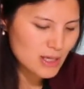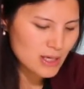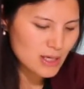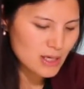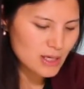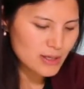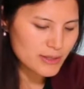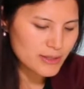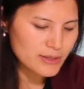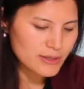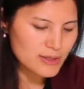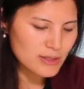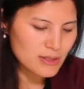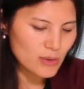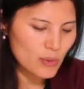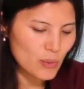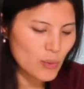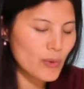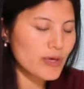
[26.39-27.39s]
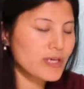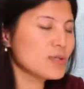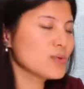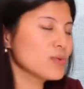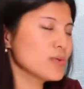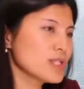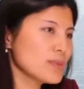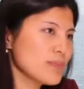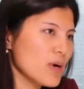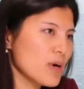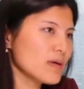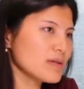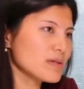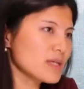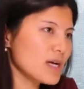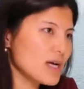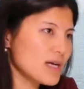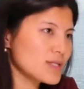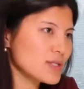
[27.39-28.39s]
is the quick to
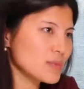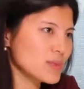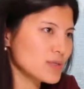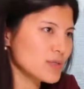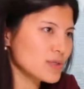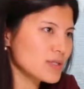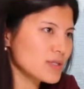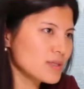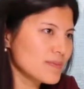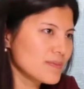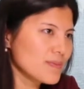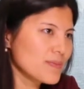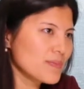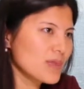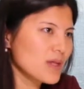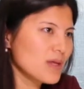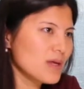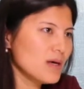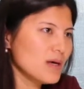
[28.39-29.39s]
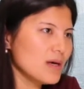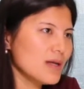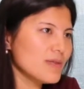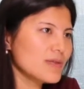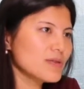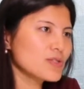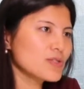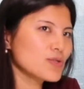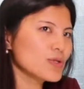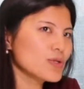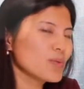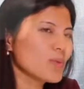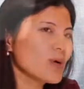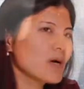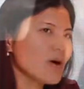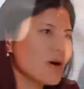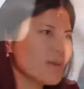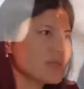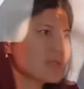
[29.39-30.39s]
response customers. And the third
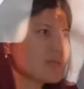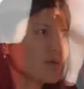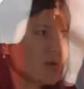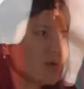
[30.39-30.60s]
one, obviously,